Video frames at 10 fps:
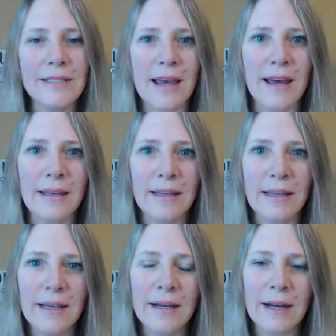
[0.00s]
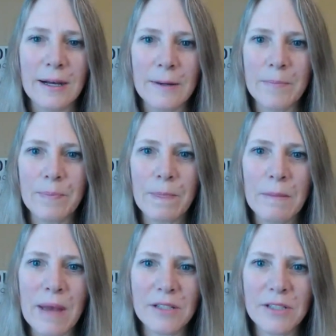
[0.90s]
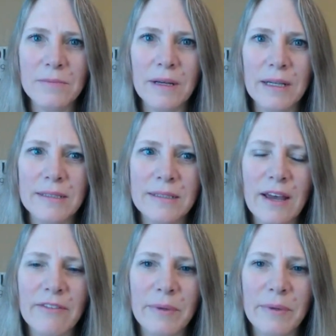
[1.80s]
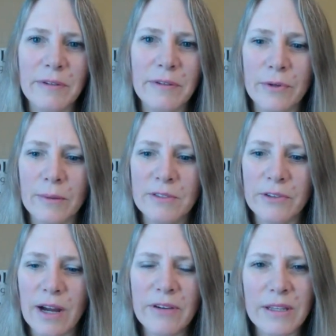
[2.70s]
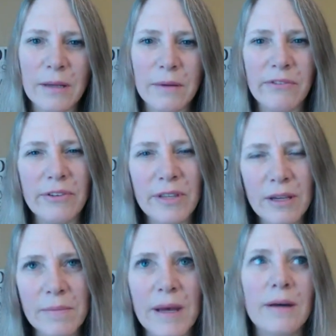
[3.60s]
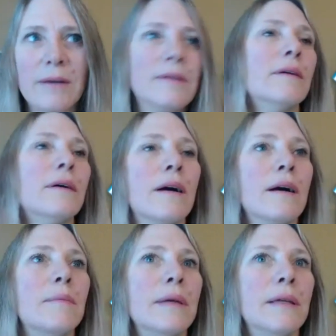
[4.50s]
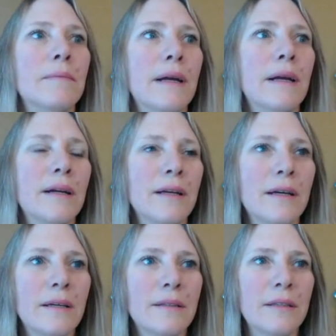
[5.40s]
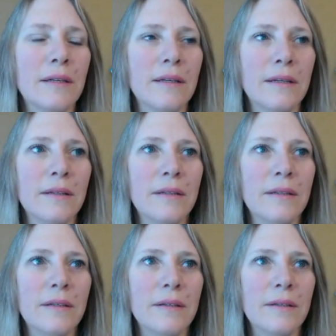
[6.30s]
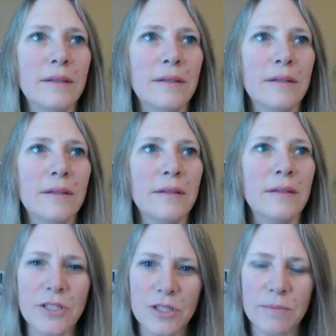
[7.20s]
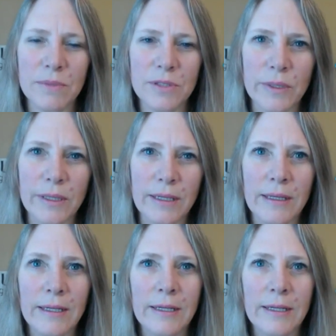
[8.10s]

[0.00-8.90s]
that? Masterminds have been formed for everything. If you think about in America, the relationship between